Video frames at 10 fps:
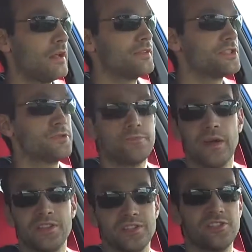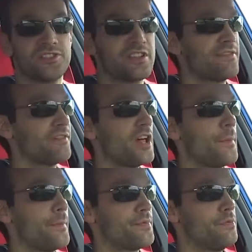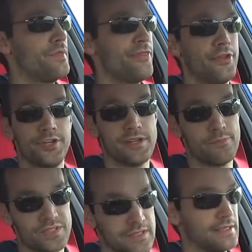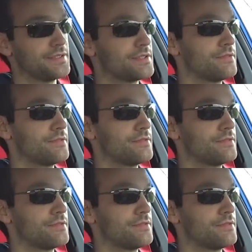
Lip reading: the suspension stiffen up 30%.